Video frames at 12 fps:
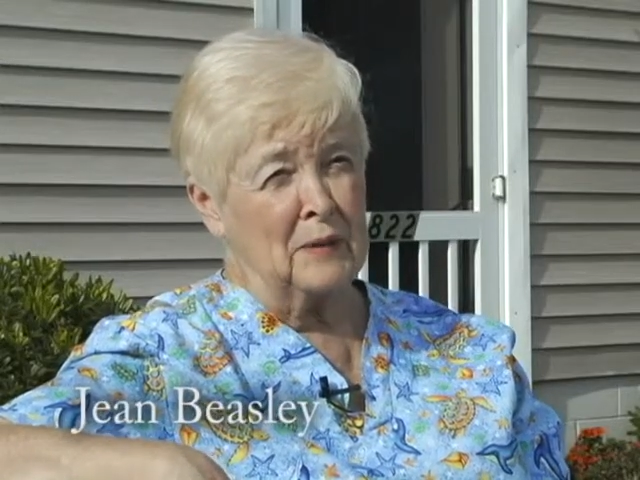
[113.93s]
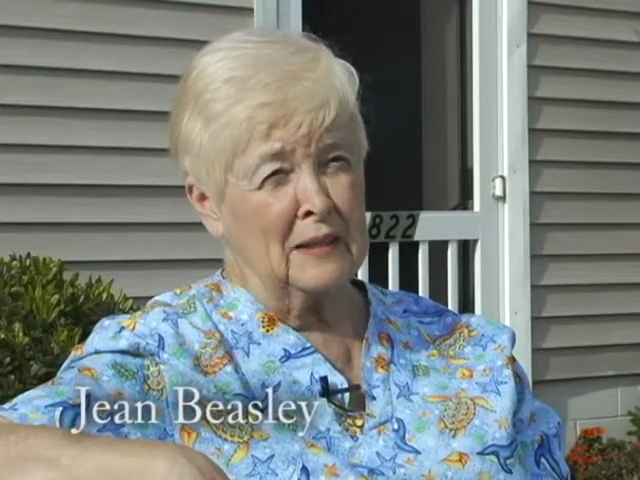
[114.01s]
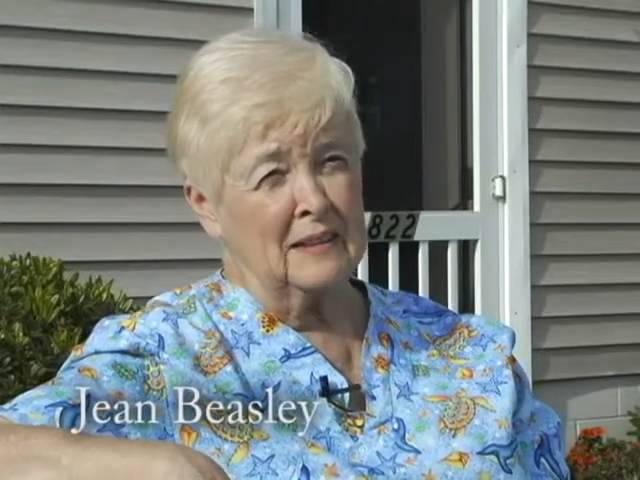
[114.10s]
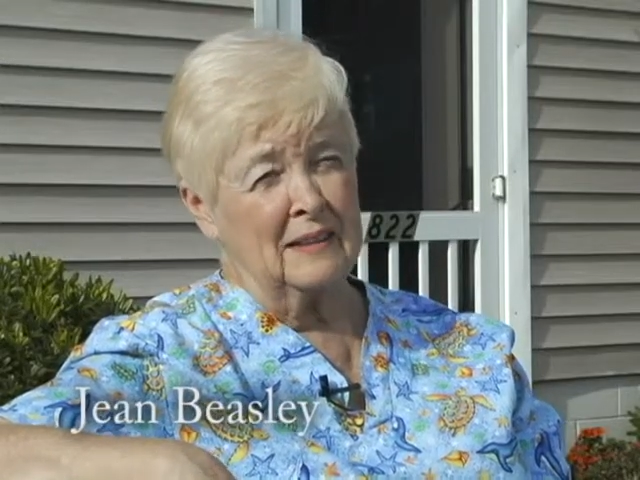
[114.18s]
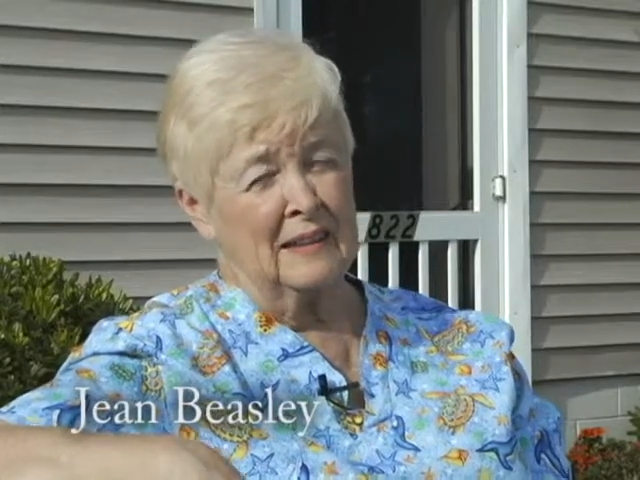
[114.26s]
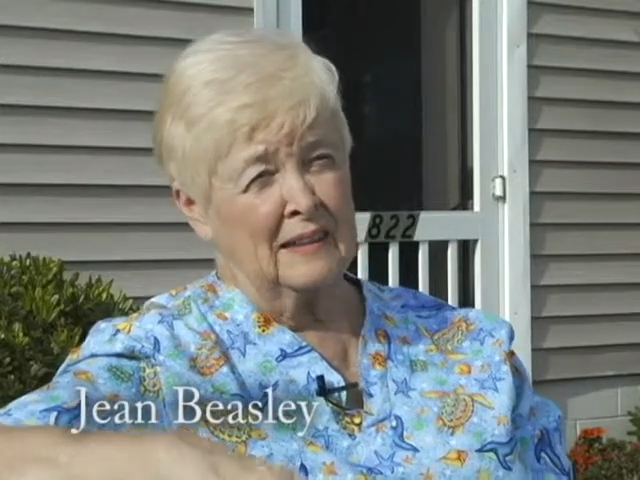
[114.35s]

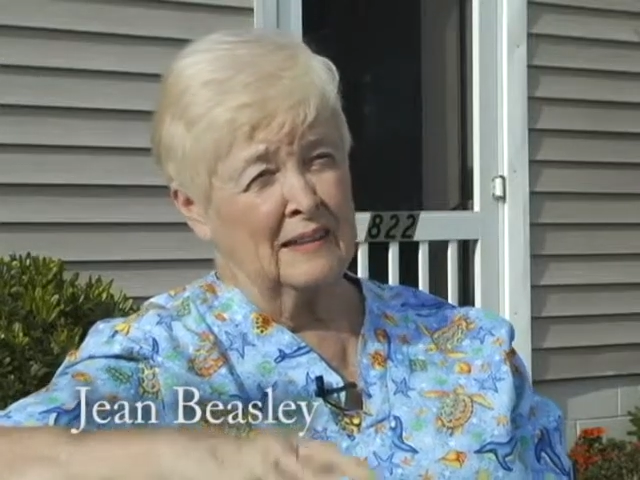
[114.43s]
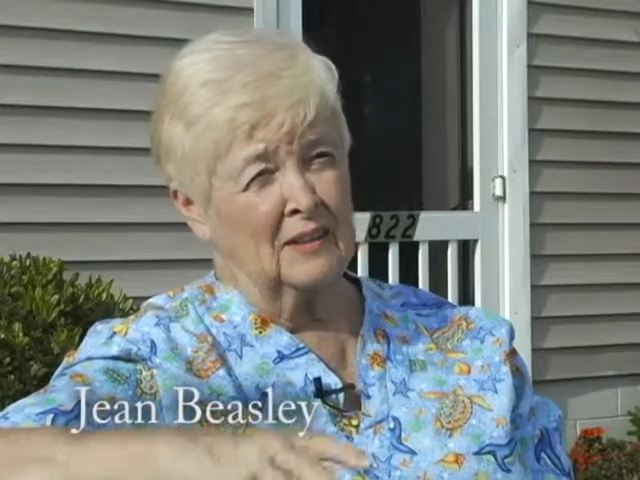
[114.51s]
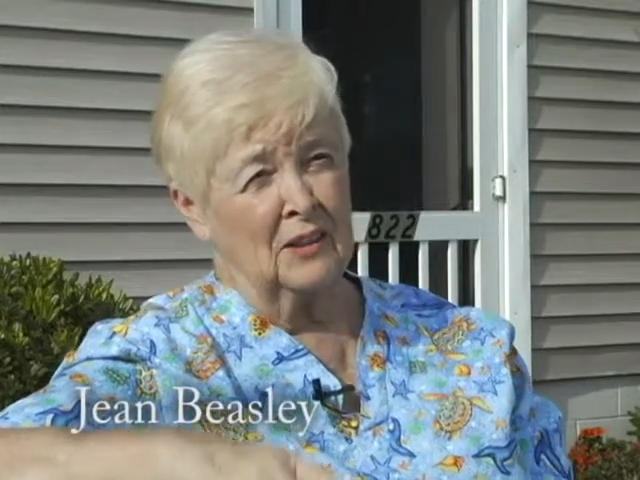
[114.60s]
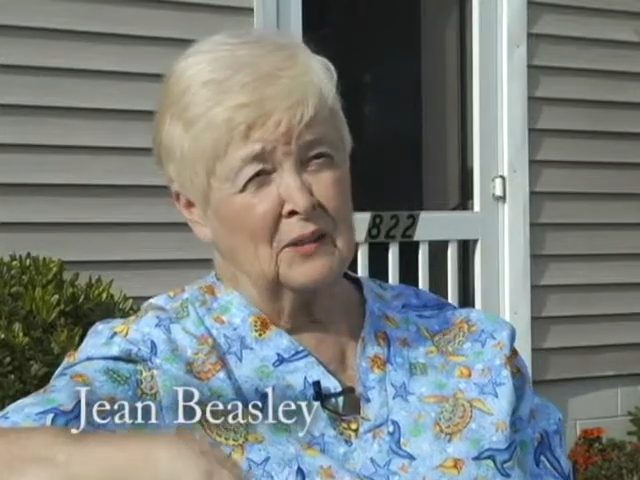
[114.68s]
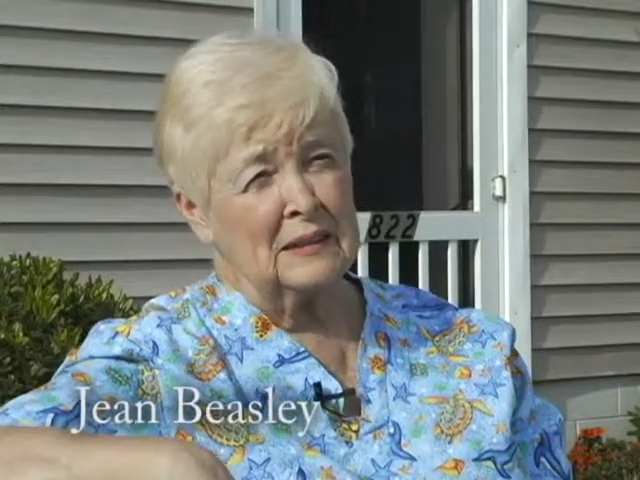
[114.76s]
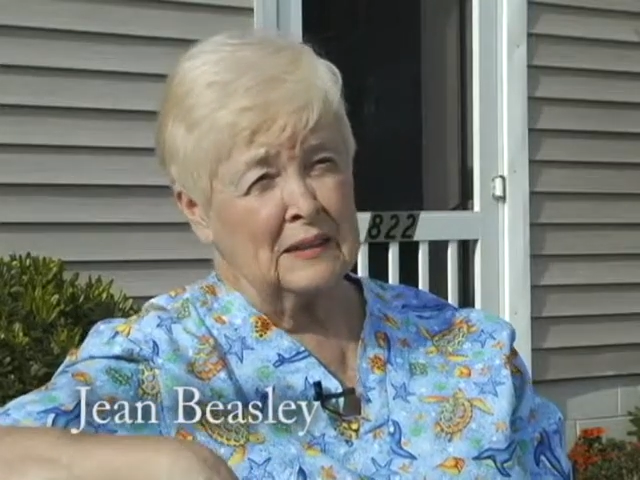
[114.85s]
and you
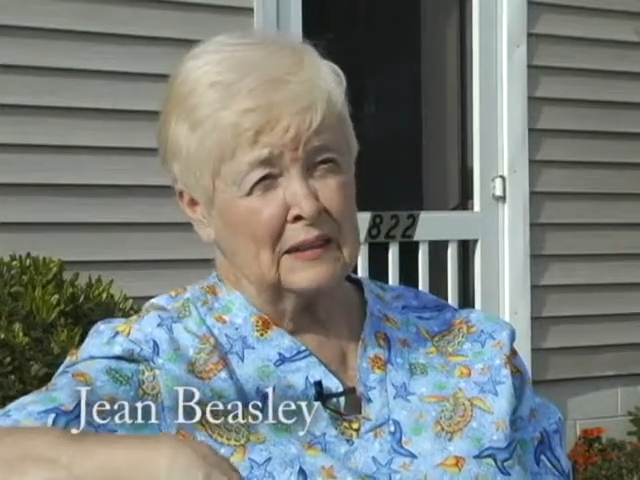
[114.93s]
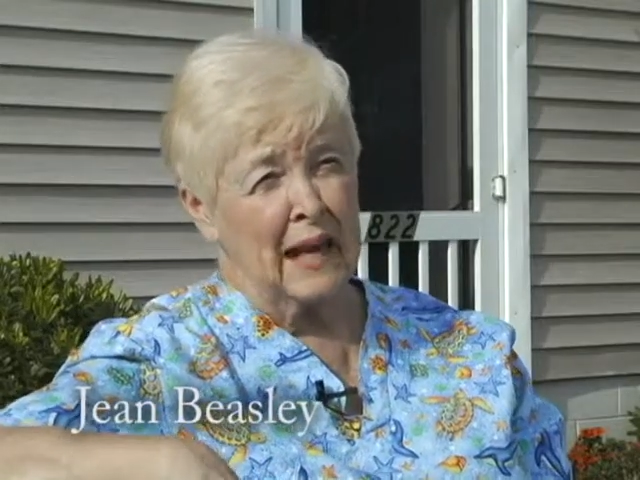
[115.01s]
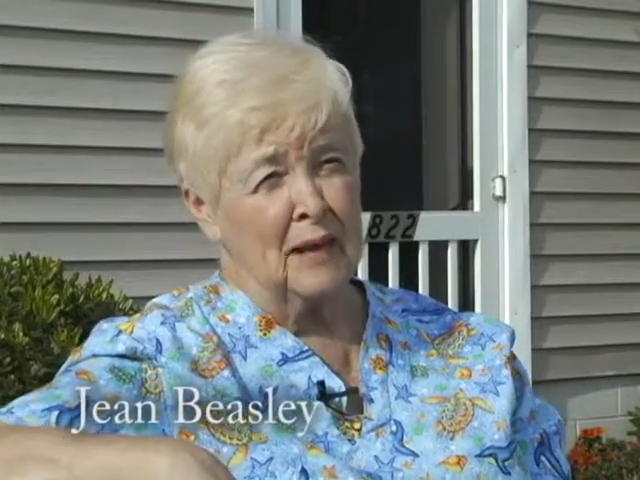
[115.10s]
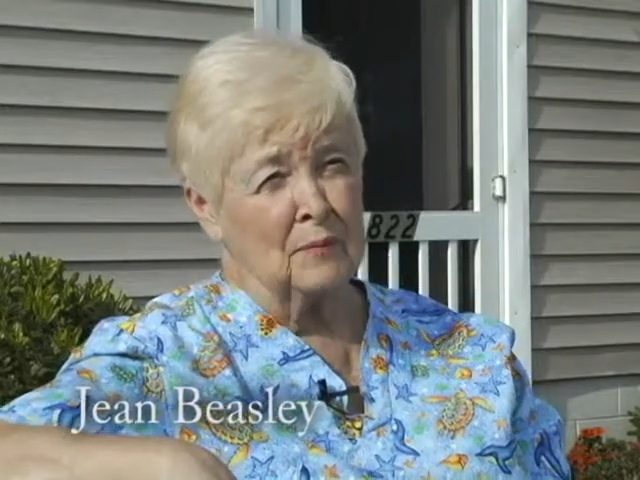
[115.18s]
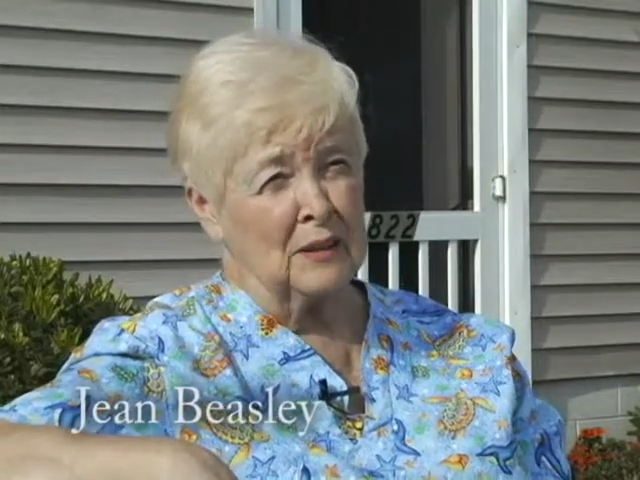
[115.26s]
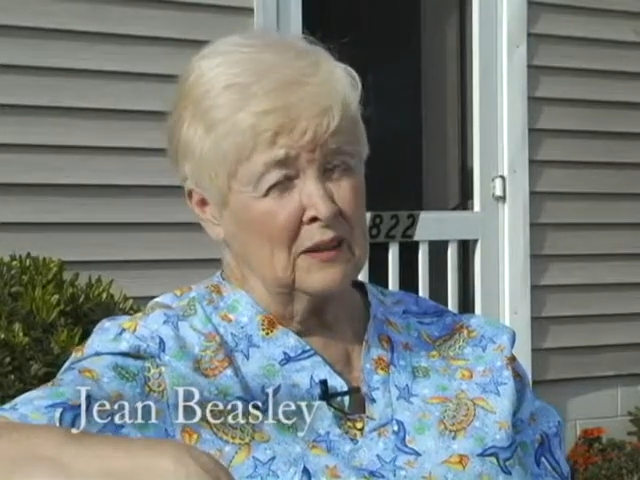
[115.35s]
know, it's
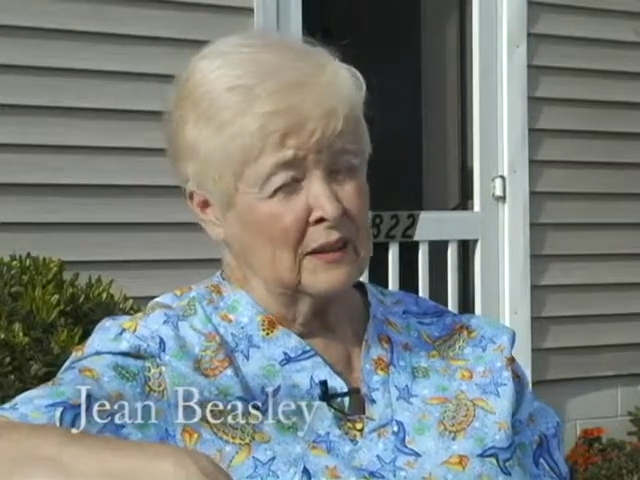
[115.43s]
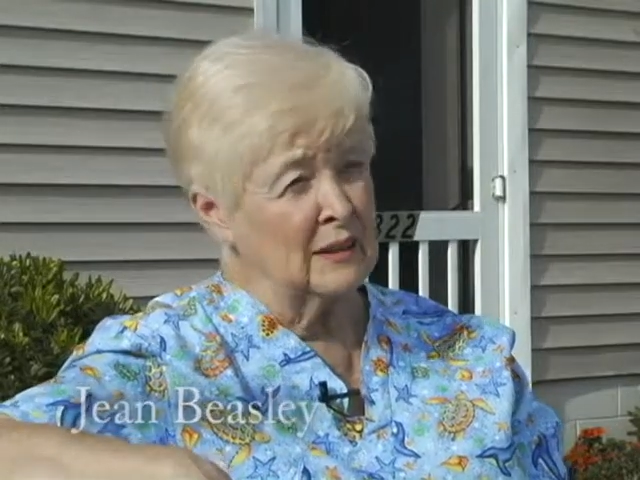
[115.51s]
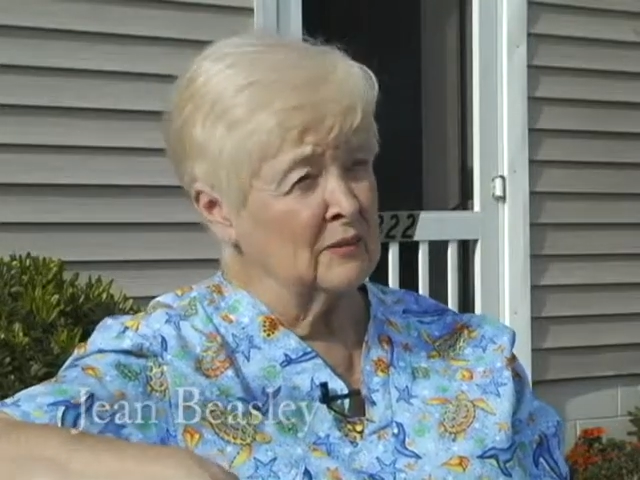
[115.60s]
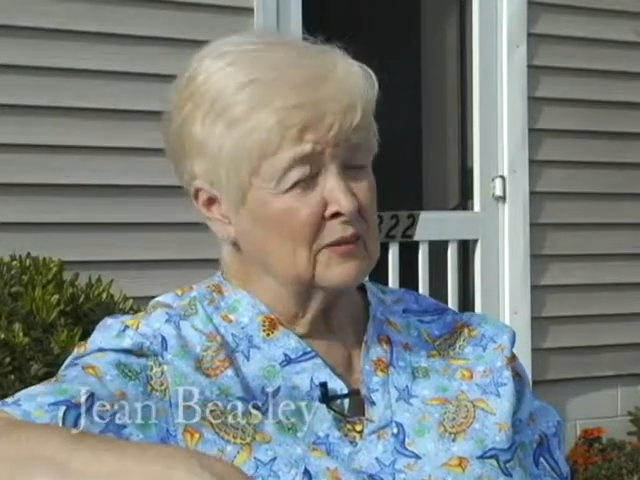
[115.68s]
time to leave.